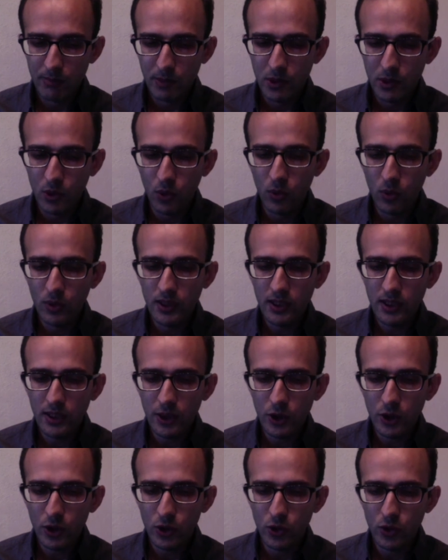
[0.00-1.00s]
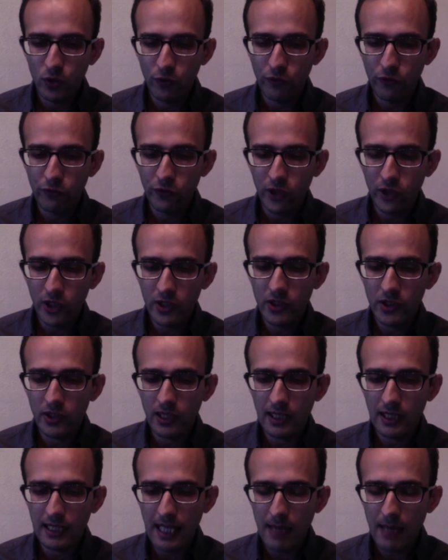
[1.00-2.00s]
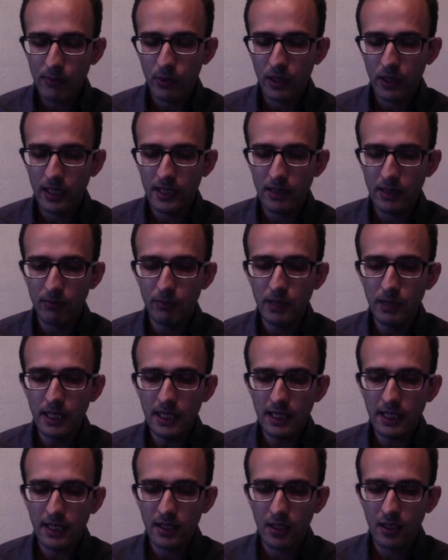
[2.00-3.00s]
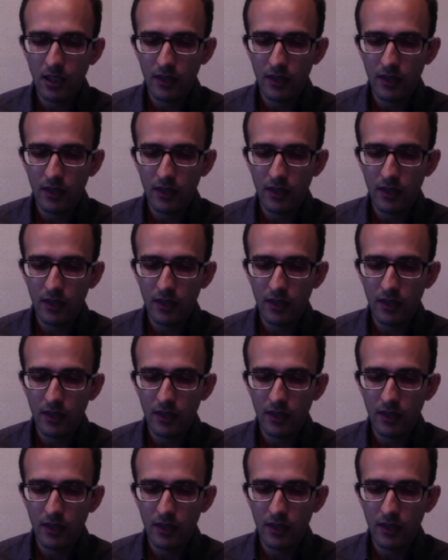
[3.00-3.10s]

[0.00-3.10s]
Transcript: but only to further elaborate the meaning